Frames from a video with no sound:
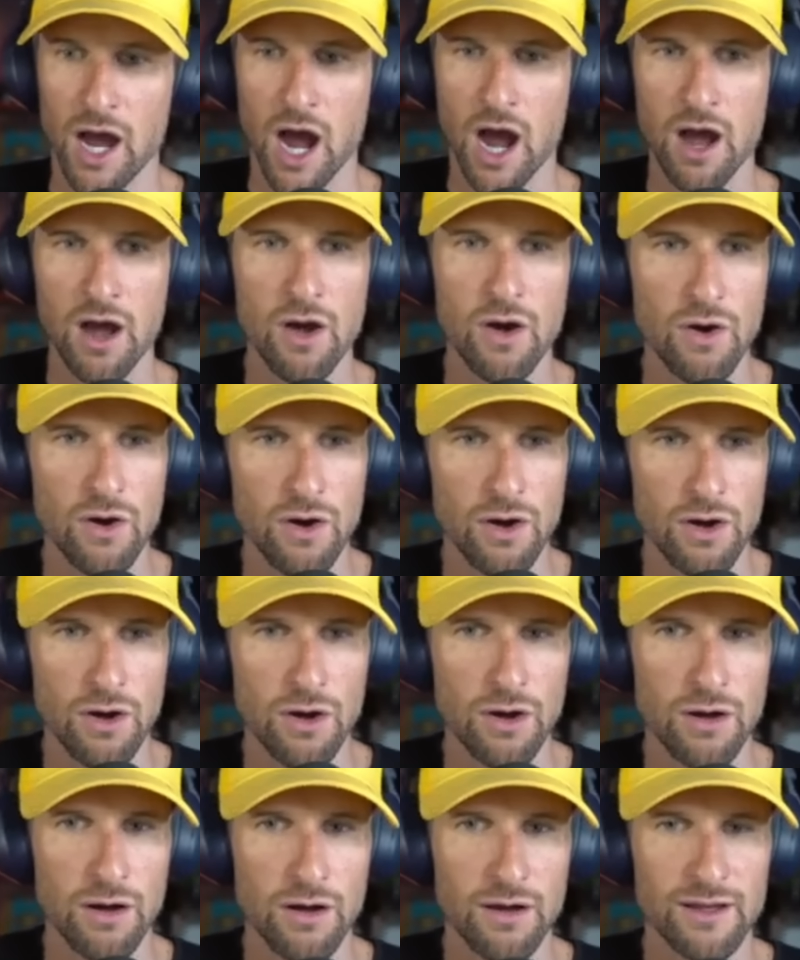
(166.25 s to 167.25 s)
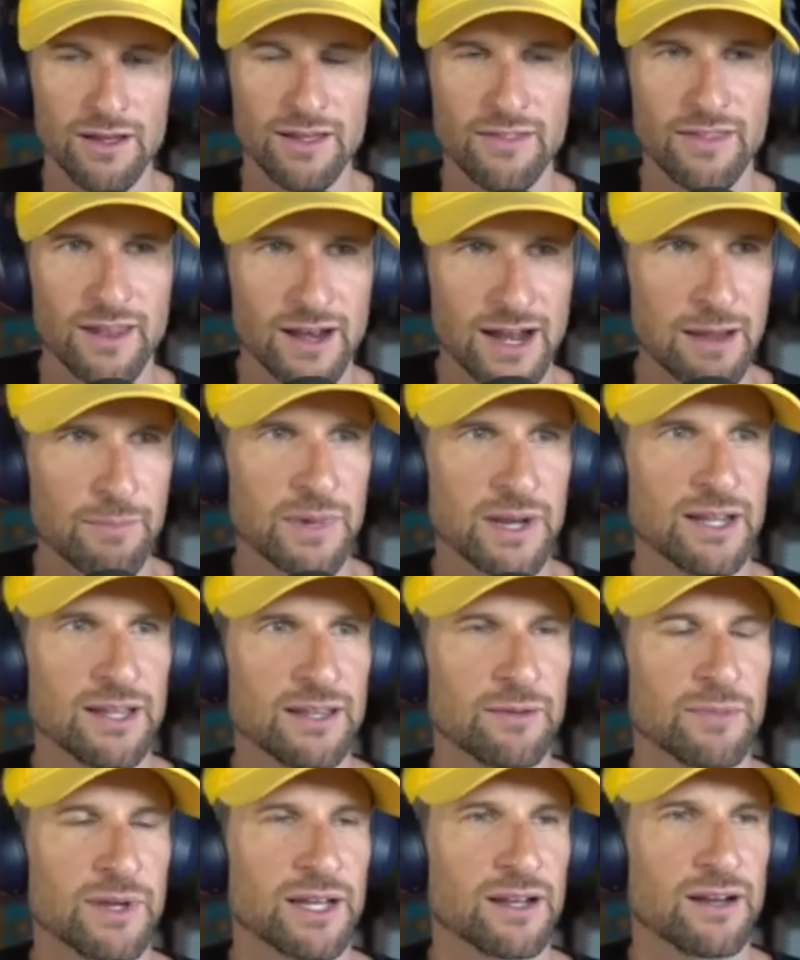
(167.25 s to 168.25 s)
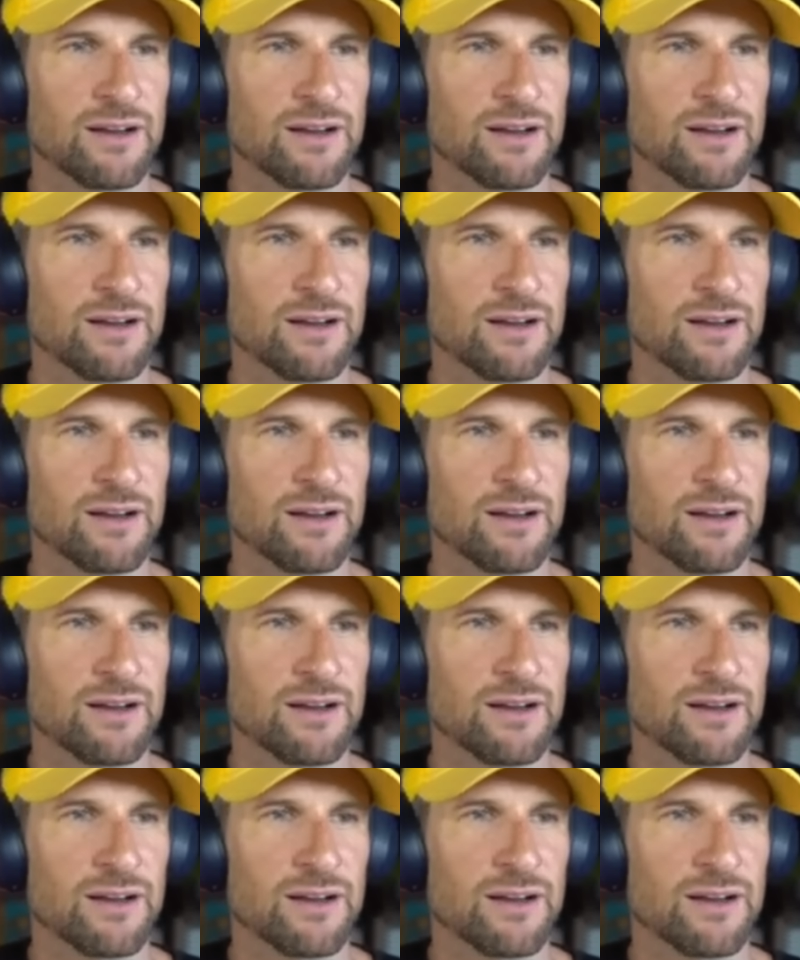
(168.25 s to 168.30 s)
oh, and then I immediately am like,